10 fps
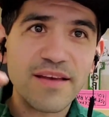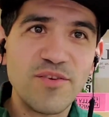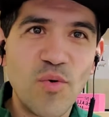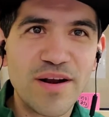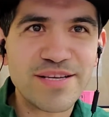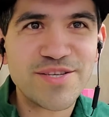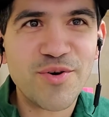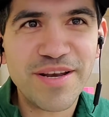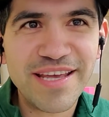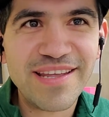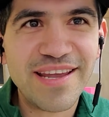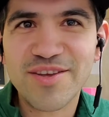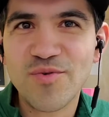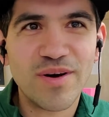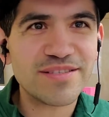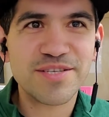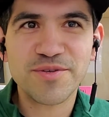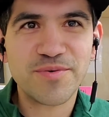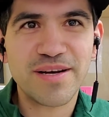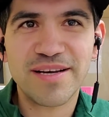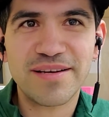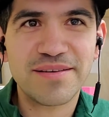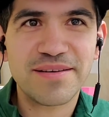and you want to